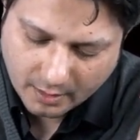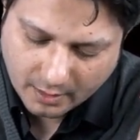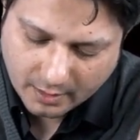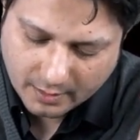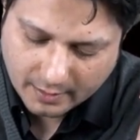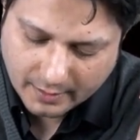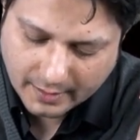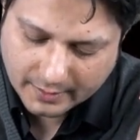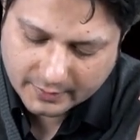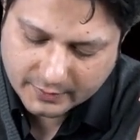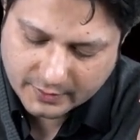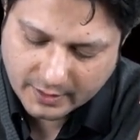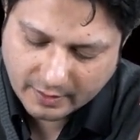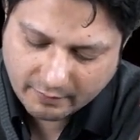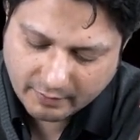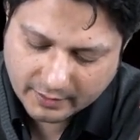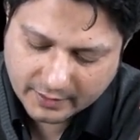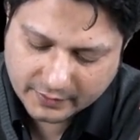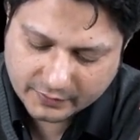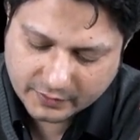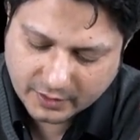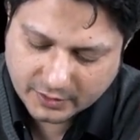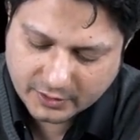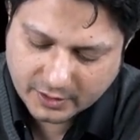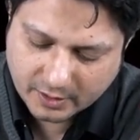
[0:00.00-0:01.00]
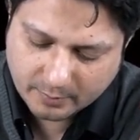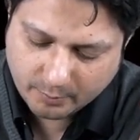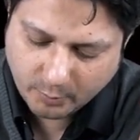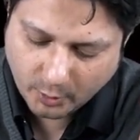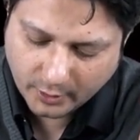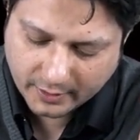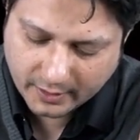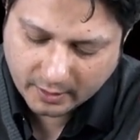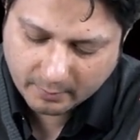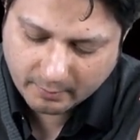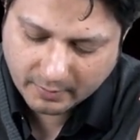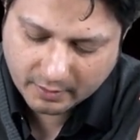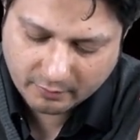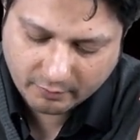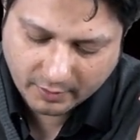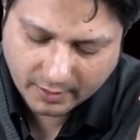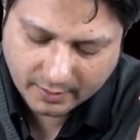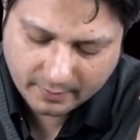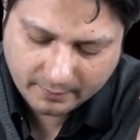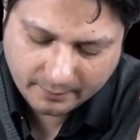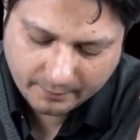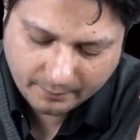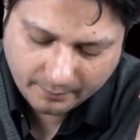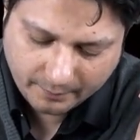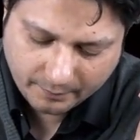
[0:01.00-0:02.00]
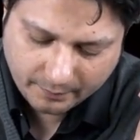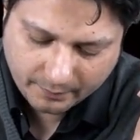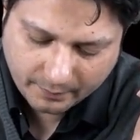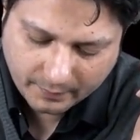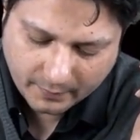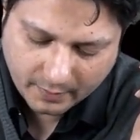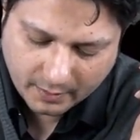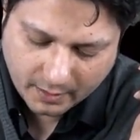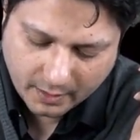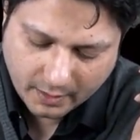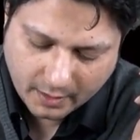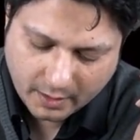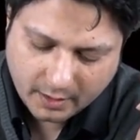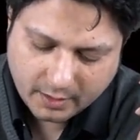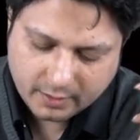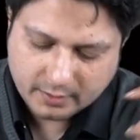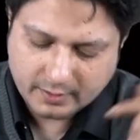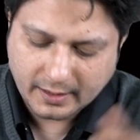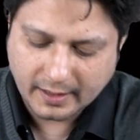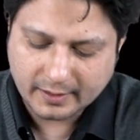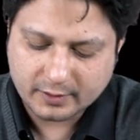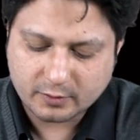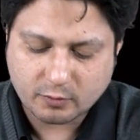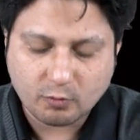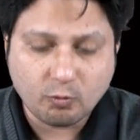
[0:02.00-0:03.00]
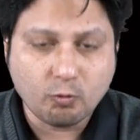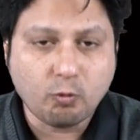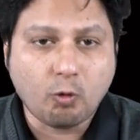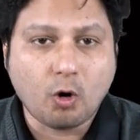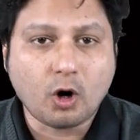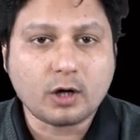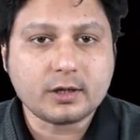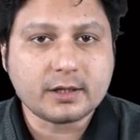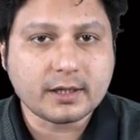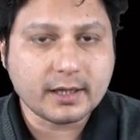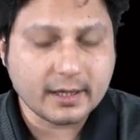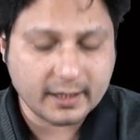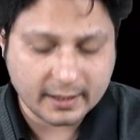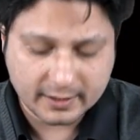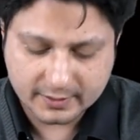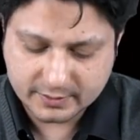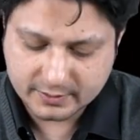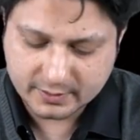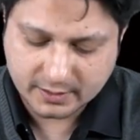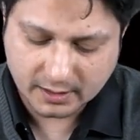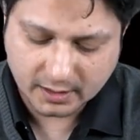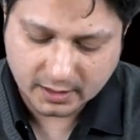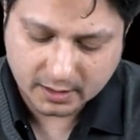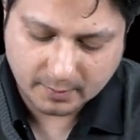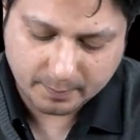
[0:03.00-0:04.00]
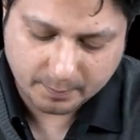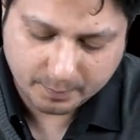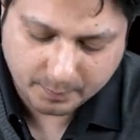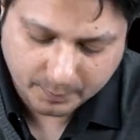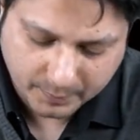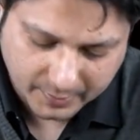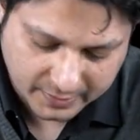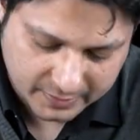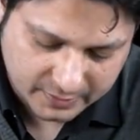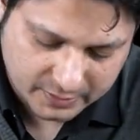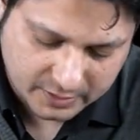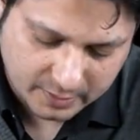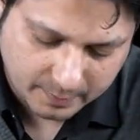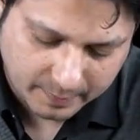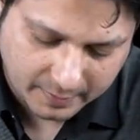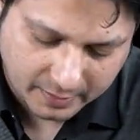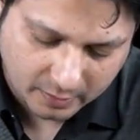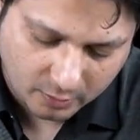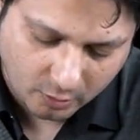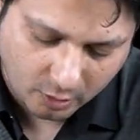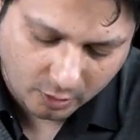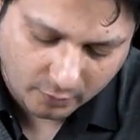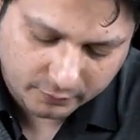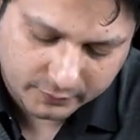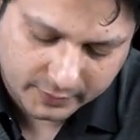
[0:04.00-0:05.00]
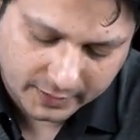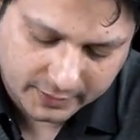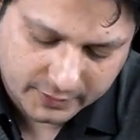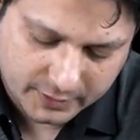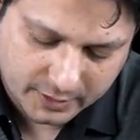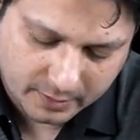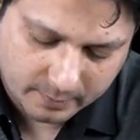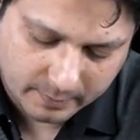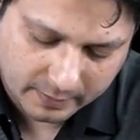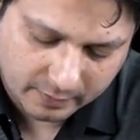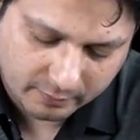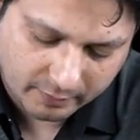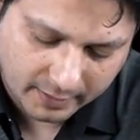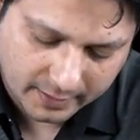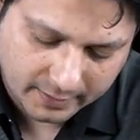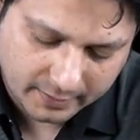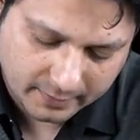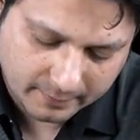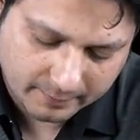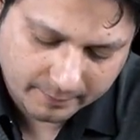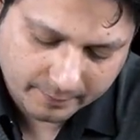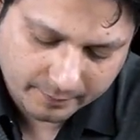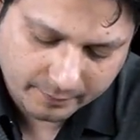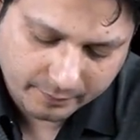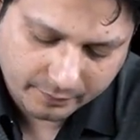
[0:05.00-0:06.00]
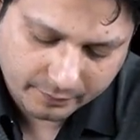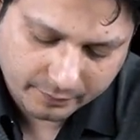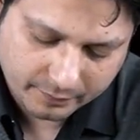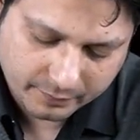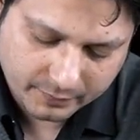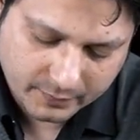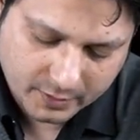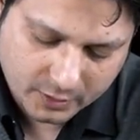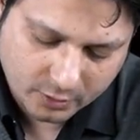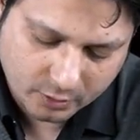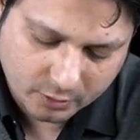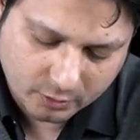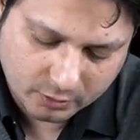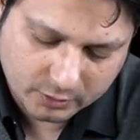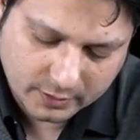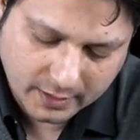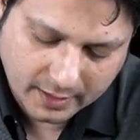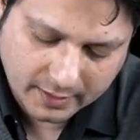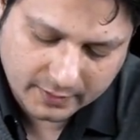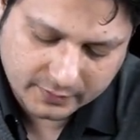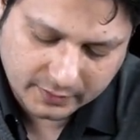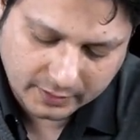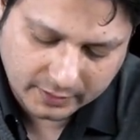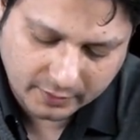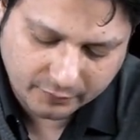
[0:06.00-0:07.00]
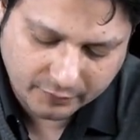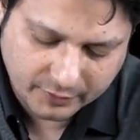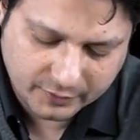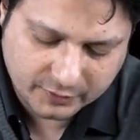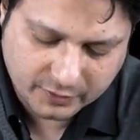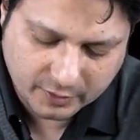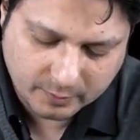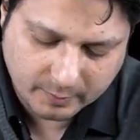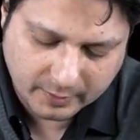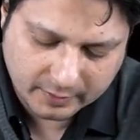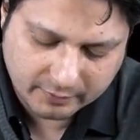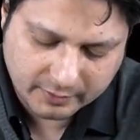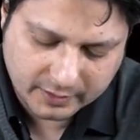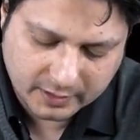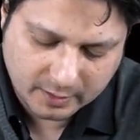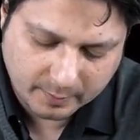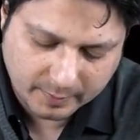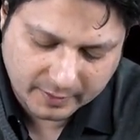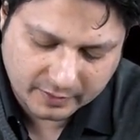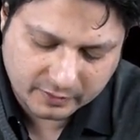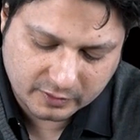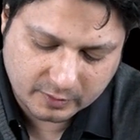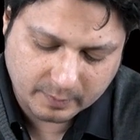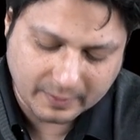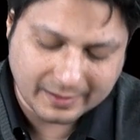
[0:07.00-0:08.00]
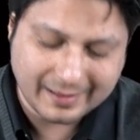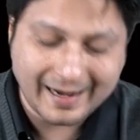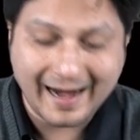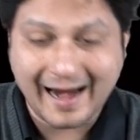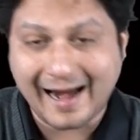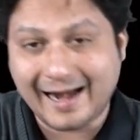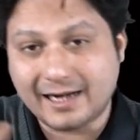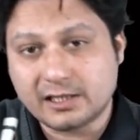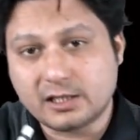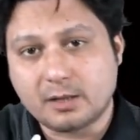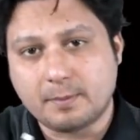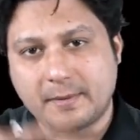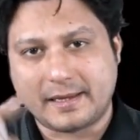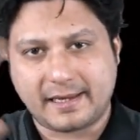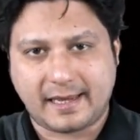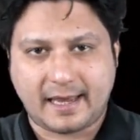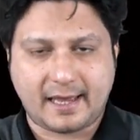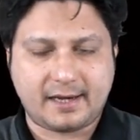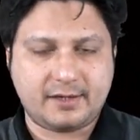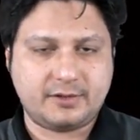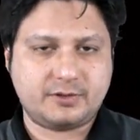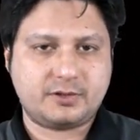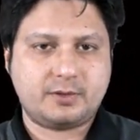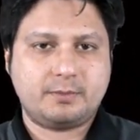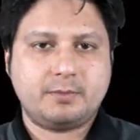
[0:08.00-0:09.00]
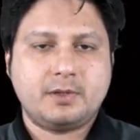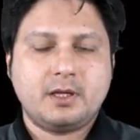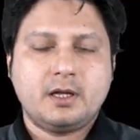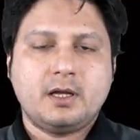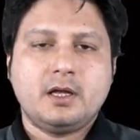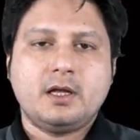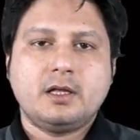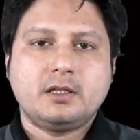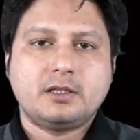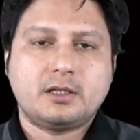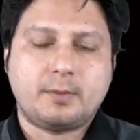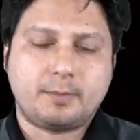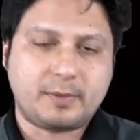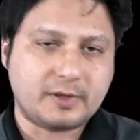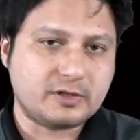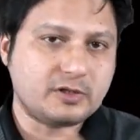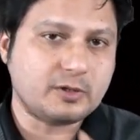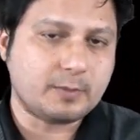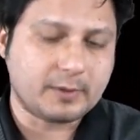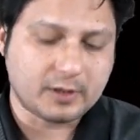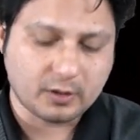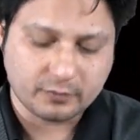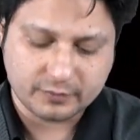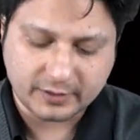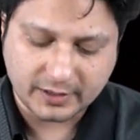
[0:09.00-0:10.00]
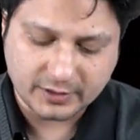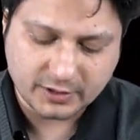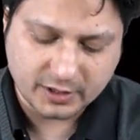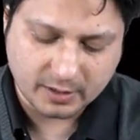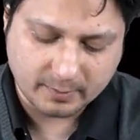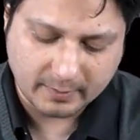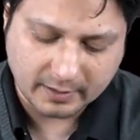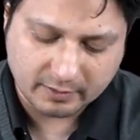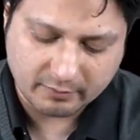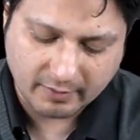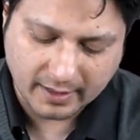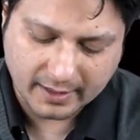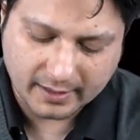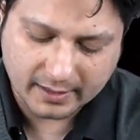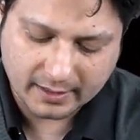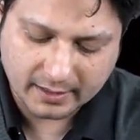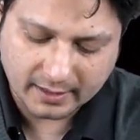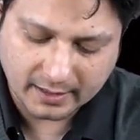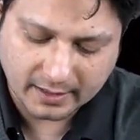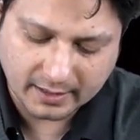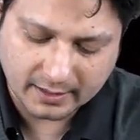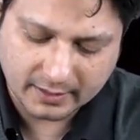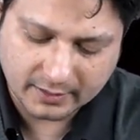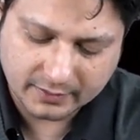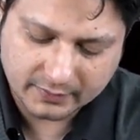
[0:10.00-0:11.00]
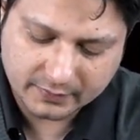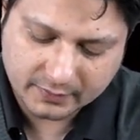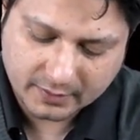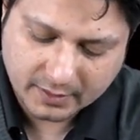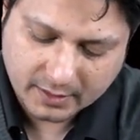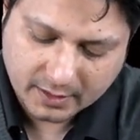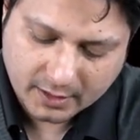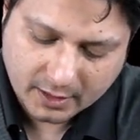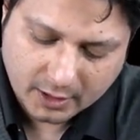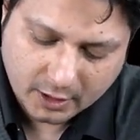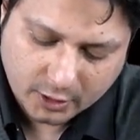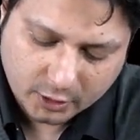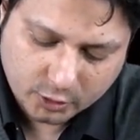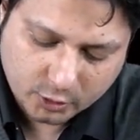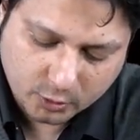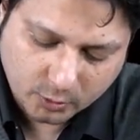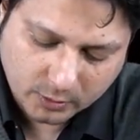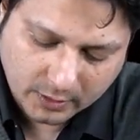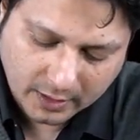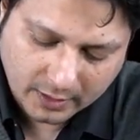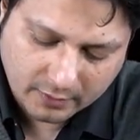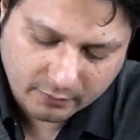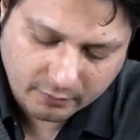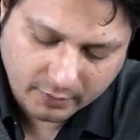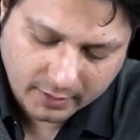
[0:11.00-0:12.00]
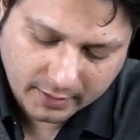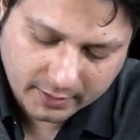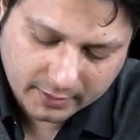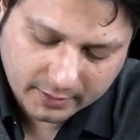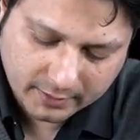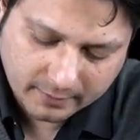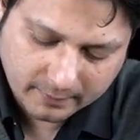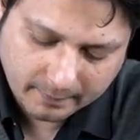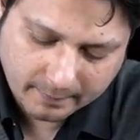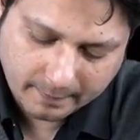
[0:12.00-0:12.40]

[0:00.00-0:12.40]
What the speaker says: let's have a discussion. Point number 1, that what is the principle of tension band wiring? You know, there is a difference in between the principle and the mechanism. The principle of tension band wiring is to convert